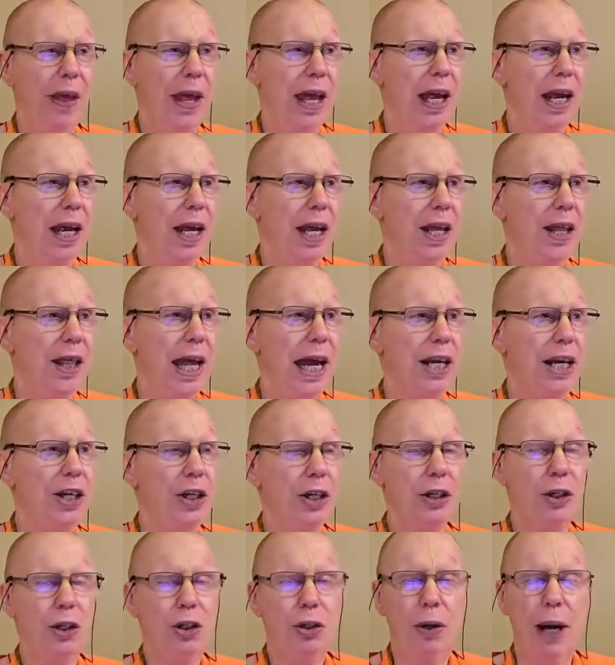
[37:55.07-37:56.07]
They
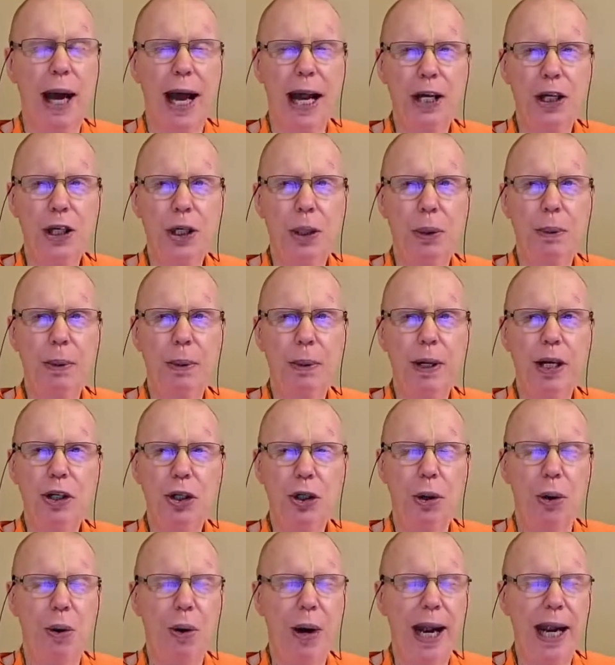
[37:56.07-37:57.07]
just try to
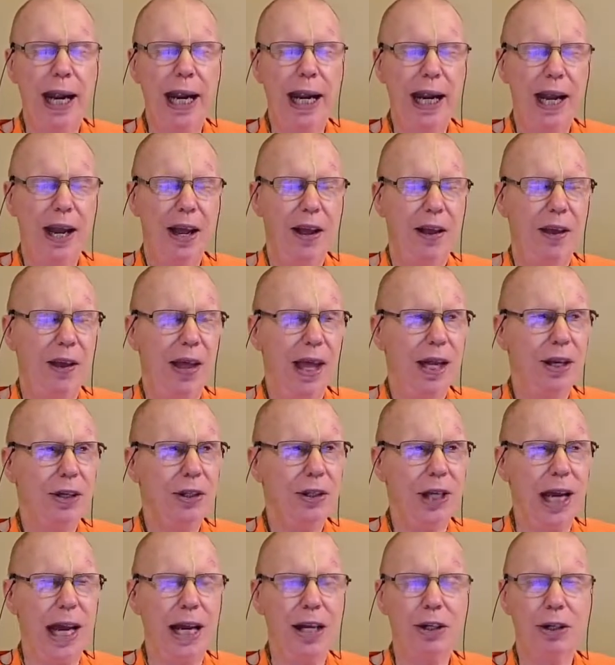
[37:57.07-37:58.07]
enjoy
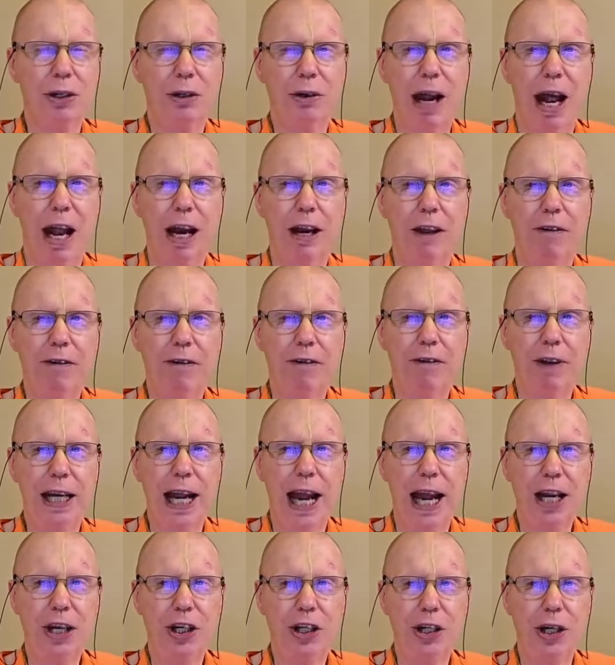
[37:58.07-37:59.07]
sense
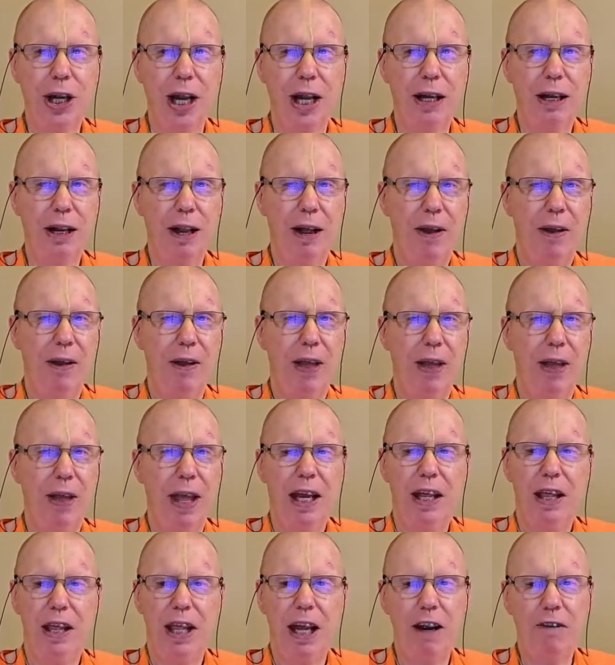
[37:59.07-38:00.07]
gratification.
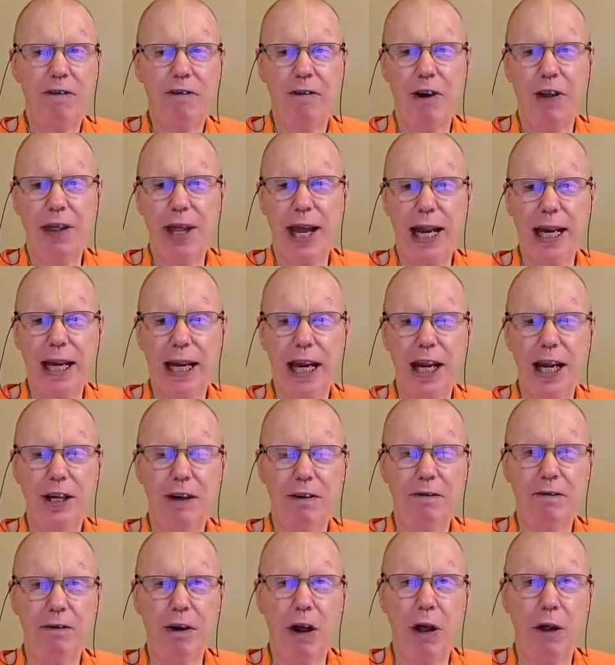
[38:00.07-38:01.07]
Therefore, they get
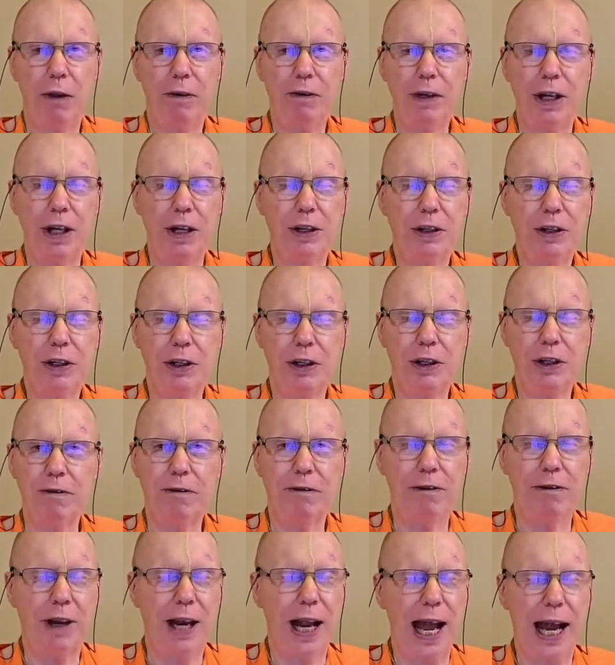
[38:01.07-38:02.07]
involved in
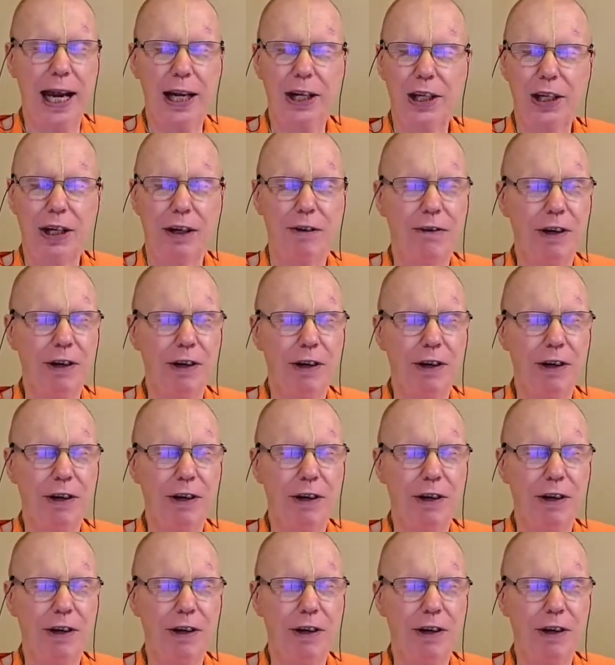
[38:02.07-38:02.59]
sinful activity